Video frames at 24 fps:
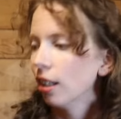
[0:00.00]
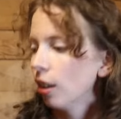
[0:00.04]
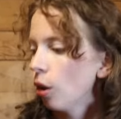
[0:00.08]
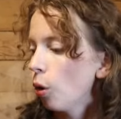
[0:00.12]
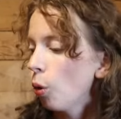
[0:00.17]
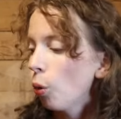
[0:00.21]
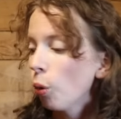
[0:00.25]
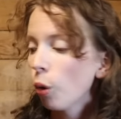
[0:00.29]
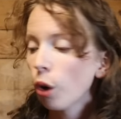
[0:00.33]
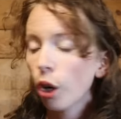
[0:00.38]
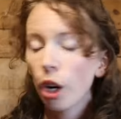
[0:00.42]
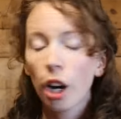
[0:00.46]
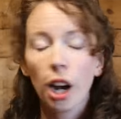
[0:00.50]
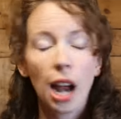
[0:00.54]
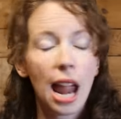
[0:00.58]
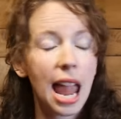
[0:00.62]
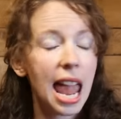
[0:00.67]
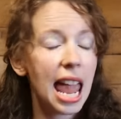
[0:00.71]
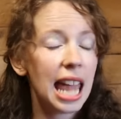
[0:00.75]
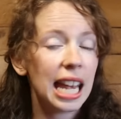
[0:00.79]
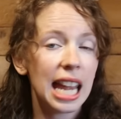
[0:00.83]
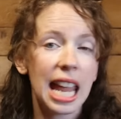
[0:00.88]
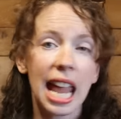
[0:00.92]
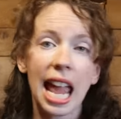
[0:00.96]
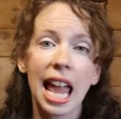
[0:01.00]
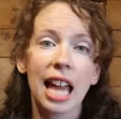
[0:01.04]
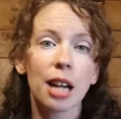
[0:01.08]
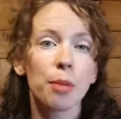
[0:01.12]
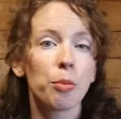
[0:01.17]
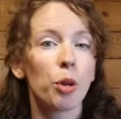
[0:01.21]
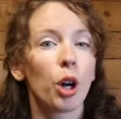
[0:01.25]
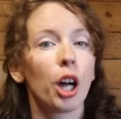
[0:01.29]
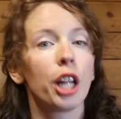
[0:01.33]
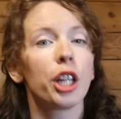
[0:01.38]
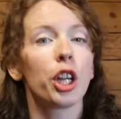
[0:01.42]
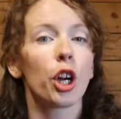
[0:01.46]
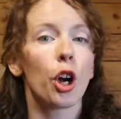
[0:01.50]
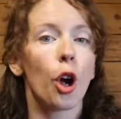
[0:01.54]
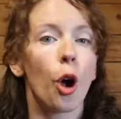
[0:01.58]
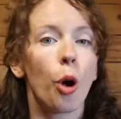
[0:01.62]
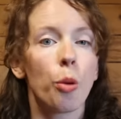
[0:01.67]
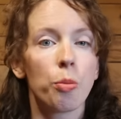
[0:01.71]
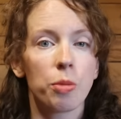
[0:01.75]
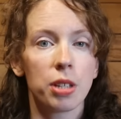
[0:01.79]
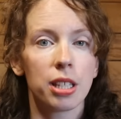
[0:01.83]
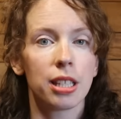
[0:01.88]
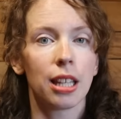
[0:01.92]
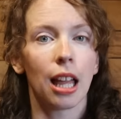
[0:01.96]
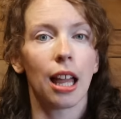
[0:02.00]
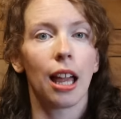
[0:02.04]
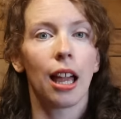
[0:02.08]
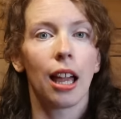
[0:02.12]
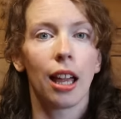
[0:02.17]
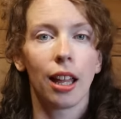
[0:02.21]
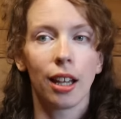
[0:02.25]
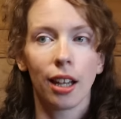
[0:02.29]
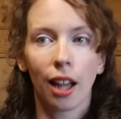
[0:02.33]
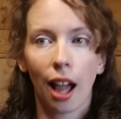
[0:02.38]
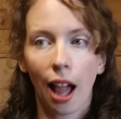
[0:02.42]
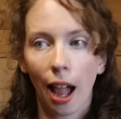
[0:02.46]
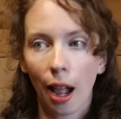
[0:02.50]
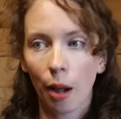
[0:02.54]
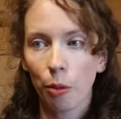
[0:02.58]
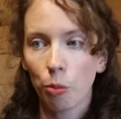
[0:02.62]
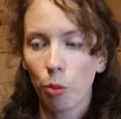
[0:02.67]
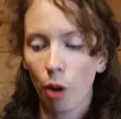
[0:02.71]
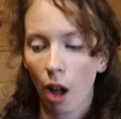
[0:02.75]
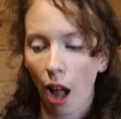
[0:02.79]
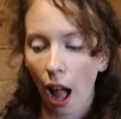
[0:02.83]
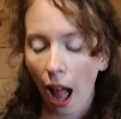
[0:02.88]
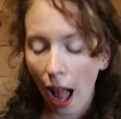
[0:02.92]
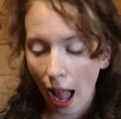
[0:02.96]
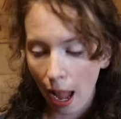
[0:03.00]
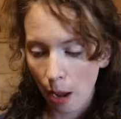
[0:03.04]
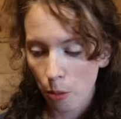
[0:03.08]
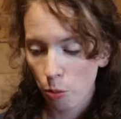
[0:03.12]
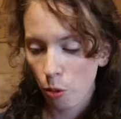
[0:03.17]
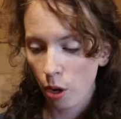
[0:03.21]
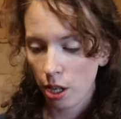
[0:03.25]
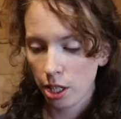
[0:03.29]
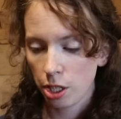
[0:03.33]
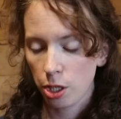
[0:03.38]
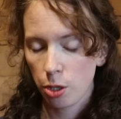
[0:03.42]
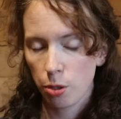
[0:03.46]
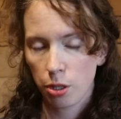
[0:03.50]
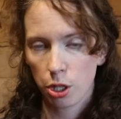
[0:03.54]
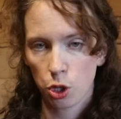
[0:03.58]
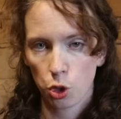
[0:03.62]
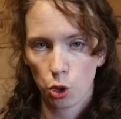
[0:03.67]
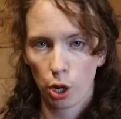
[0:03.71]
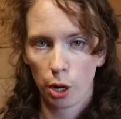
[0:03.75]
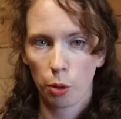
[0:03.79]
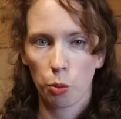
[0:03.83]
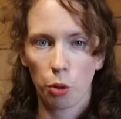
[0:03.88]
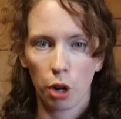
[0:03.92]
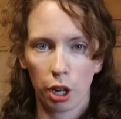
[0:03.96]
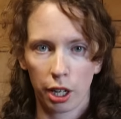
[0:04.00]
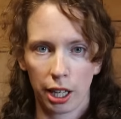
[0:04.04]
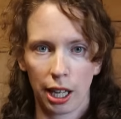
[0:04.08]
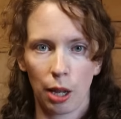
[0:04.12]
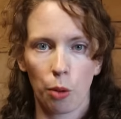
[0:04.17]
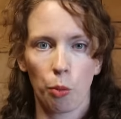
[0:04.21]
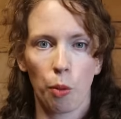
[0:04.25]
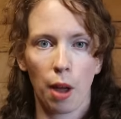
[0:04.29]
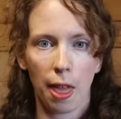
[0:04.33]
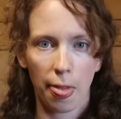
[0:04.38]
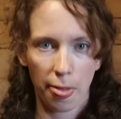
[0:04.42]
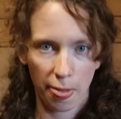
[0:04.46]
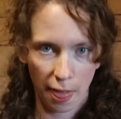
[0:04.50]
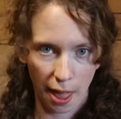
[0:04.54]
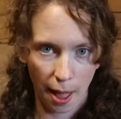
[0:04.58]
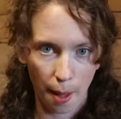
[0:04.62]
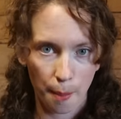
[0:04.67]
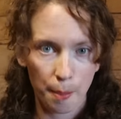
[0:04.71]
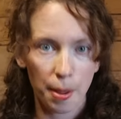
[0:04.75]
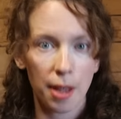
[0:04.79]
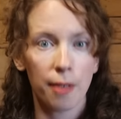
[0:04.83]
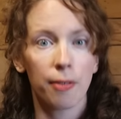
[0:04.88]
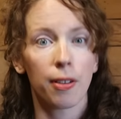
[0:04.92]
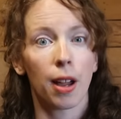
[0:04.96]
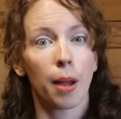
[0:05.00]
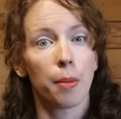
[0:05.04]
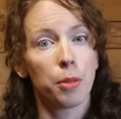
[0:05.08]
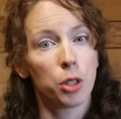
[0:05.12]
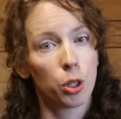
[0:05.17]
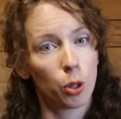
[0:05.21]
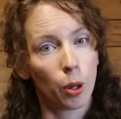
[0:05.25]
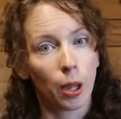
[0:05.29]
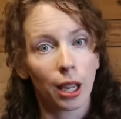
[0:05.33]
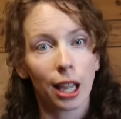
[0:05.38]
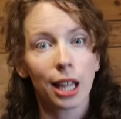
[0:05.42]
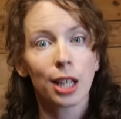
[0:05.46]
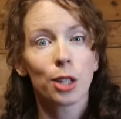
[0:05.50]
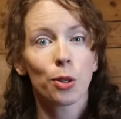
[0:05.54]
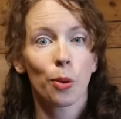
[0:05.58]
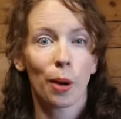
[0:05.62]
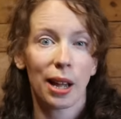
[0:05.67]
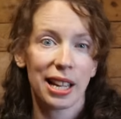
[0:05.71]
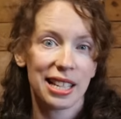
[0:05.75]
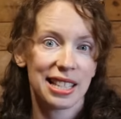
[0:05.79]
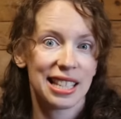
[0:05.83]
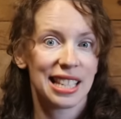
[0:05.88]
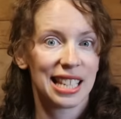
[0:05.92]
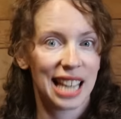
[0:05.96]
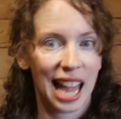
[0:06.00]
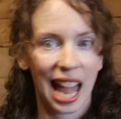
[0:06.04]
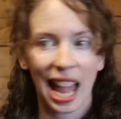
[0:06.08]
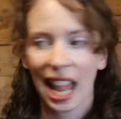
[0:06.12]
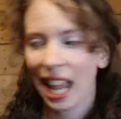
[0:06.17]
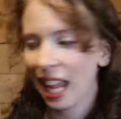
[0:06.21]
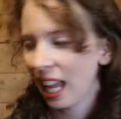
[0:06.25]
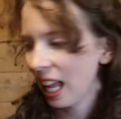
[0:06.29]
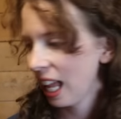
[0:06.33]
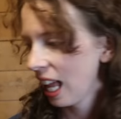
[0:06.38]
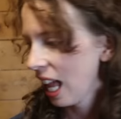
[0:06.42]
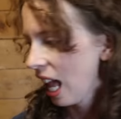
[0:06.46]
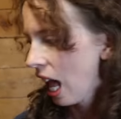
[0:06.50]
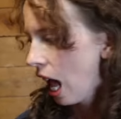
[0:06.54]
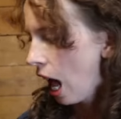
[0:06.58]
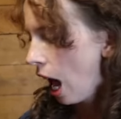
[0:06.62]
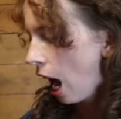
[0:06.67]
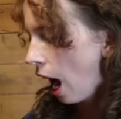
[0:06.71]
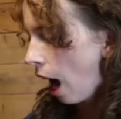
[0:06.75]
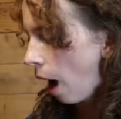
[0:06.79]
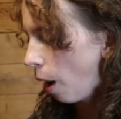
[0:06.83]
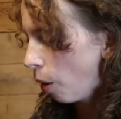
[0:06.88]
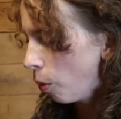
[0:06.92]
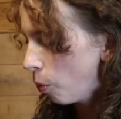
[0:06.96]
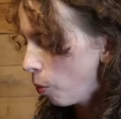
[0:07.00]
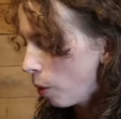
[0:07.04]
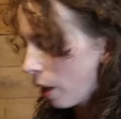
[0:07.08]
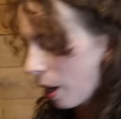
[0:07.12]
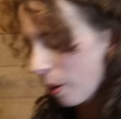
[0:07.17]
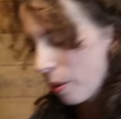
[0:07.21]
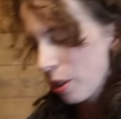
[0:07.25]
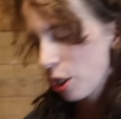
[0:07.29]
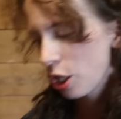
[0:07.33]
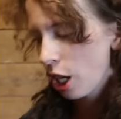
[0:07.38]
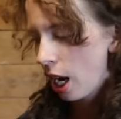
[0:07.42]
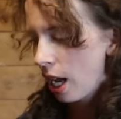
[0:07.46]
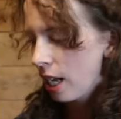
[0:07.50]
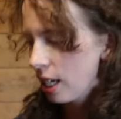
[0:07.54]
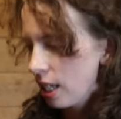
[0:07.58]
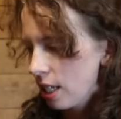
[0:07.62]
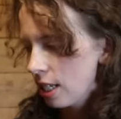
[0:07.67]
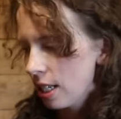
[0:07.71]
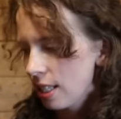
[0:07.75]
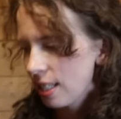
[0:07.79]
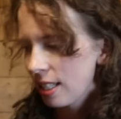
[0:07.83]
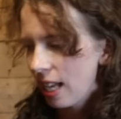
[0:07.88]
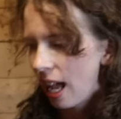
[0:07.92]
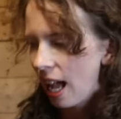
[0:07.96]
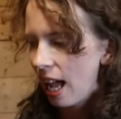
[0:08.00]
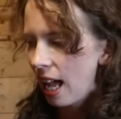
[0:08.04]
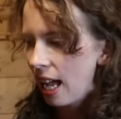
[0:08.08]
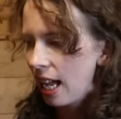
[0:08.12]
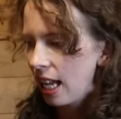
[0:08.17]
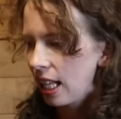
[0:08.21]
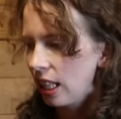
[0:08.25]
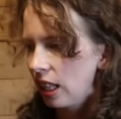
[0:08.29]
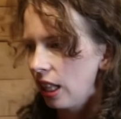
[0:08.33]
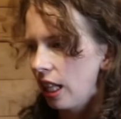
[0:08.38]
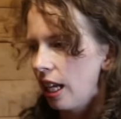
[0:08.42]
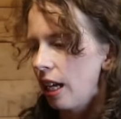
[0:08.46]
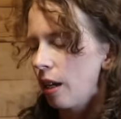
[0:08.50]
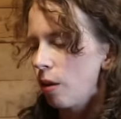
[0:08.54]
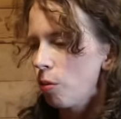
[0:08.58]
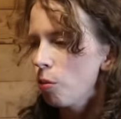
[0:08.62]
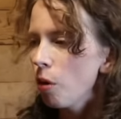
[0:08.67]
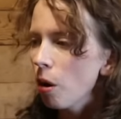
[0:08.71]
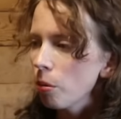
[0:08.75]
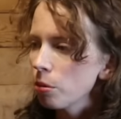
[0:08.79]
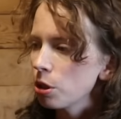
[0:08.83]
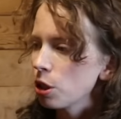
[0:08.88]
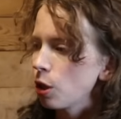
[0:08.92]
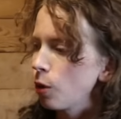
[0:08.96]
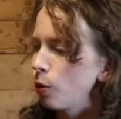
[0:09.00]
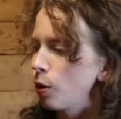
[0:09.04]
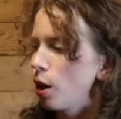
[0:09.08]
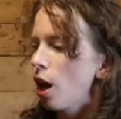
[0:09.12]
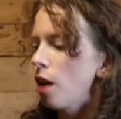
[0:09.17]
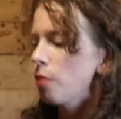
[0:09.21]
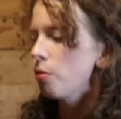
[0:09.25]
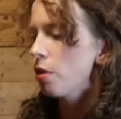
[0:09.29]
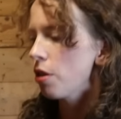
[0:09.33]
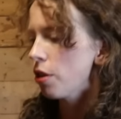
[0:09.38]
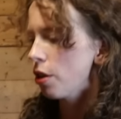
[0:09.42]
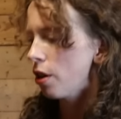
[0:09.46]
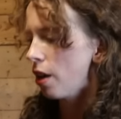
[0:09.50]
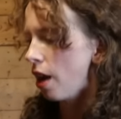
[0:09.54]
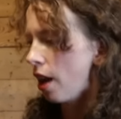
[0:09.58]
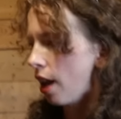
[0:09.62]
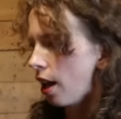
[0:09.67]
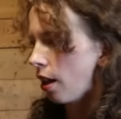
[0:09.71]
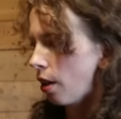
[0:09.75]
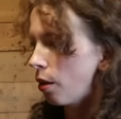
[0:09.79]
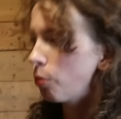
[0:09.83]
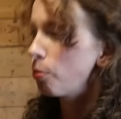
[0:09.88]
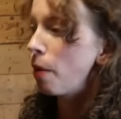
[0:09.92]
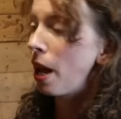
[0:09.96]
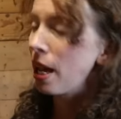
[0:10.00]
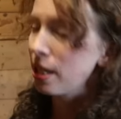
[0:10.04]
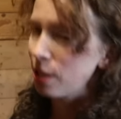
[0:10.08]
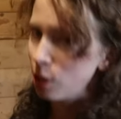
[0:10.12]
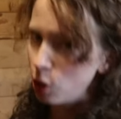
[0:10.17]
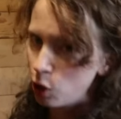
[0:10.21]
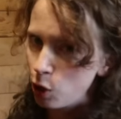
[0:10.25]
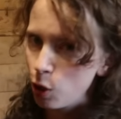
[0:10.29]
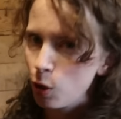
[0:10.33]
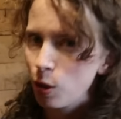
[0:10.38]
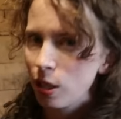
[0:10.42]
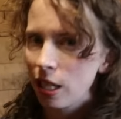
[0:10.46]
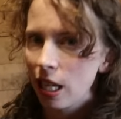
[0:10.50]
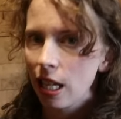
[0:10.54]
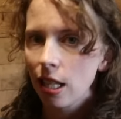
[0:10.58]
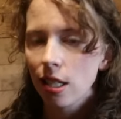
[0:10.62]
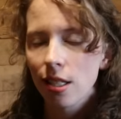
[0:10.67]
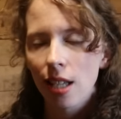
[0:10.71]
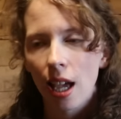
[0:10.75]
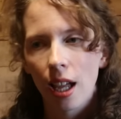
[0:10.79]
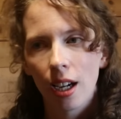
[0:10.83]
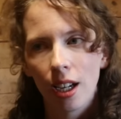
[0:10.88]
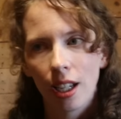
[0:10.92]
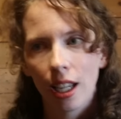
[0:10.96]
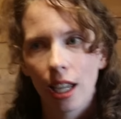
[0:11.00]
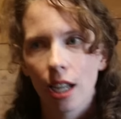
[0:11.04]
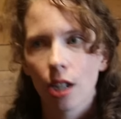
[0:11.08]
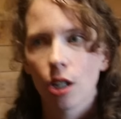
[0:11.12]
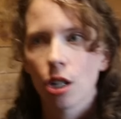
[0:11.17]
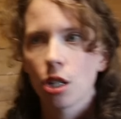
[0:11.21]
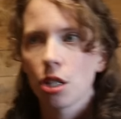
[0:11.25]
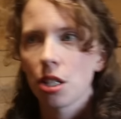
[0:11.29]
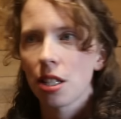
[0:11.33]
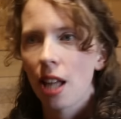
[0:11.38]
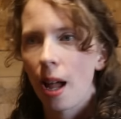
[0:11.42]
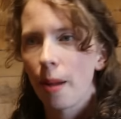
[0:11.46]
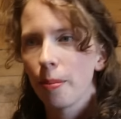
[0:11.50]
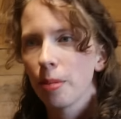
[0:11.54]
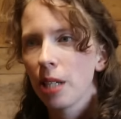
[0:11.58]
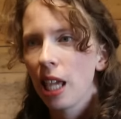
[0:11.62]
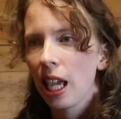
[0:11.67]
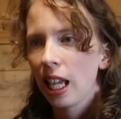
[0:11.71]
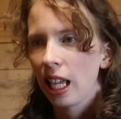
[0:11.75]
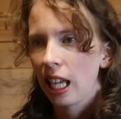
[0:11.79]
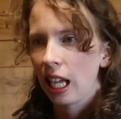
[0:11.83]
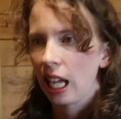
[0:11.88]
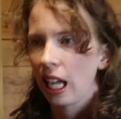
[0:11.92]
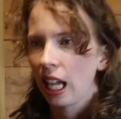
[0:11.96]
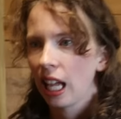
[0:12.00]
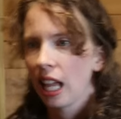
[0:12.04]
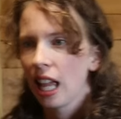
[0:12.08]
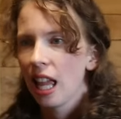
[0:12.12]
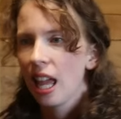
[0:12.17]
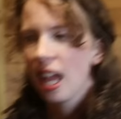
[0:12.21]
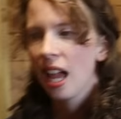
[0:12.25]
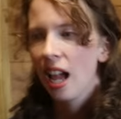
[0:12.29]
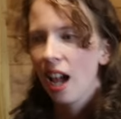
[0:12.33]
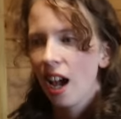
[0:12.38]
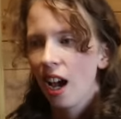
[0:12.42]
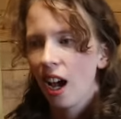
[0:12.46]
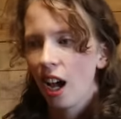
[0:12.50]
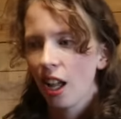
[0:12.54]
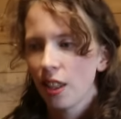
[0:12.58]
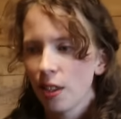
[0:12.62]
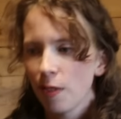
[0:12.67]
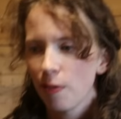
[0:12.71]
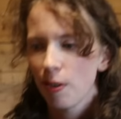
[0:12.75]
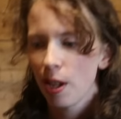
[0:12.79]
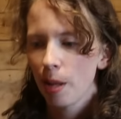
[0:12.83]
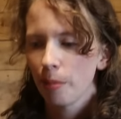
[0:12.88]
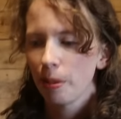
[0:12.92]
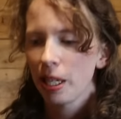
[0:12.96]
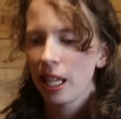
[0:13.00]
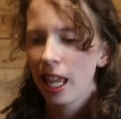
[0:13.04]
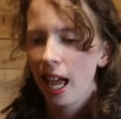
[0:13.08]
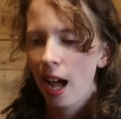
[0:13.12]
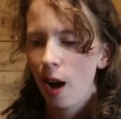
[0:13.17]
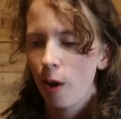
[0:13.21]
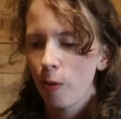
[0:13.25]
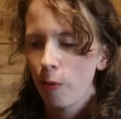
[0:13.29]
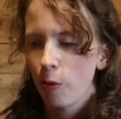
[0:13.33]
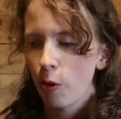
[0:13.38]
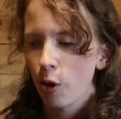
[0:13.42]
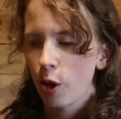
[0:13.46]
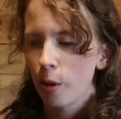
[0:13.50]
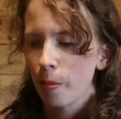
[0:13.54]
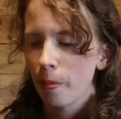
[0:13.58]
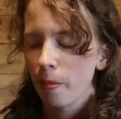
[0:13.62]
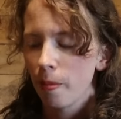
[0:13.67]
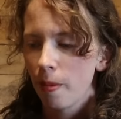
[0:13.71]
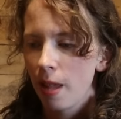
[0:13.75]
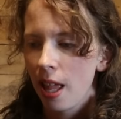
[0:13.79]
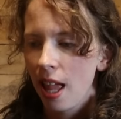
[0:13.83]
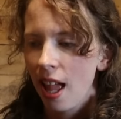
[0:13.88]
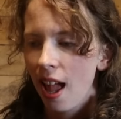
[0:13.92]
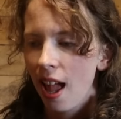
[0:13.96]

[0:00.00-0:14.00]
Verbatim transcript: or any animal on your homestead. I, I want to enjoy working with them if I'm doing it twice a day. I, when I was trying to decide like what was going on with her Massachusetts, how to get her to stop kicking on the family cow forum,